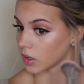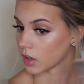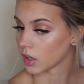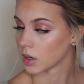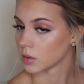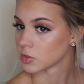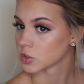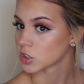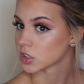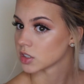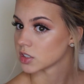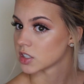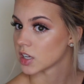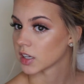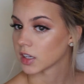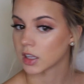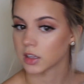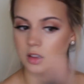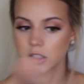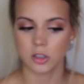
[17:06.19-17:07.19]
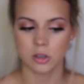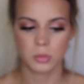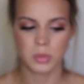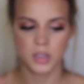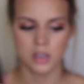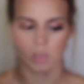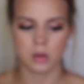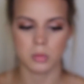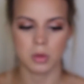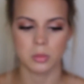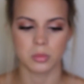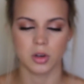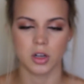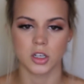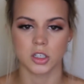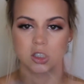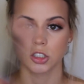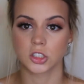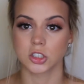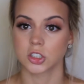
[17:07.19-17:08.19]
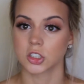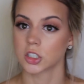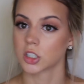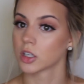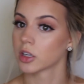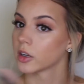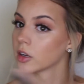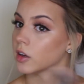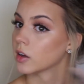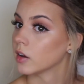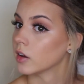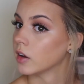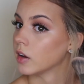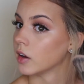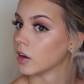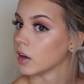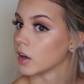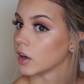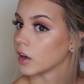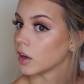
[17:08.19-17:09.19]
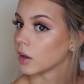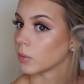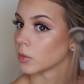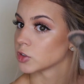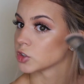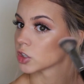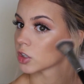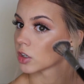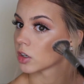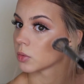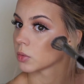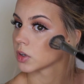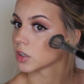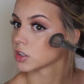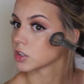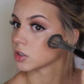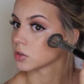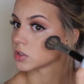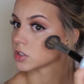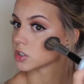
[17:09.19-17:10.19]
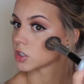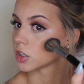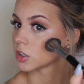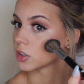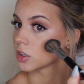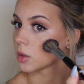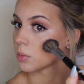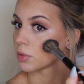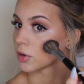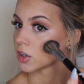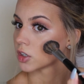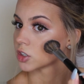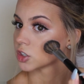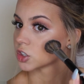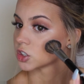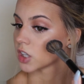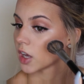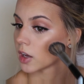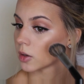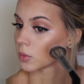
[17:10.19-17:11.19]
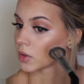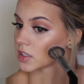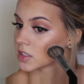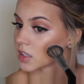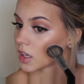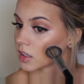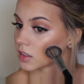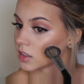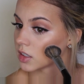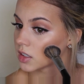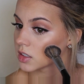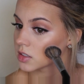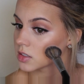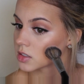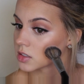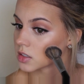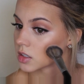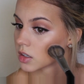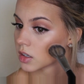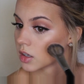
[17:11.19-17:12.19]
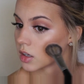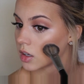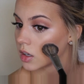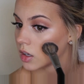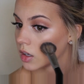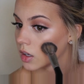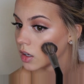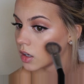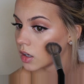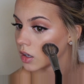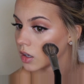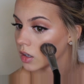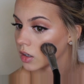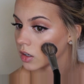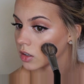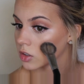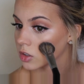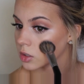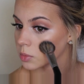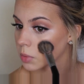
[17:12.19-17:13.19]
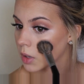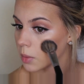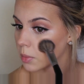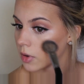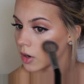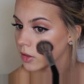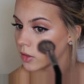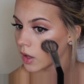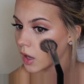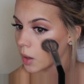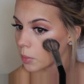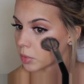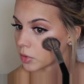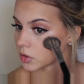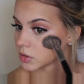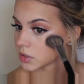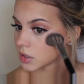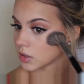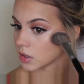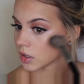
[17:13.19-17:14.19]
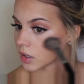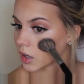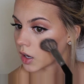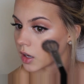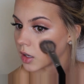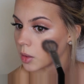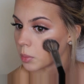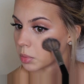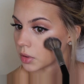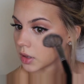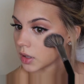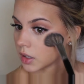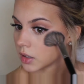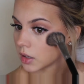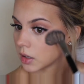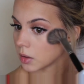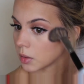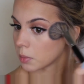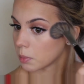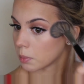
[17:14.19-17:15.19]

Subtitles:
And I'm just going to take a little bit on my brush, and what you're going to want to do is turn the brush sideways like this and just pop it on the apples and then kind of blend it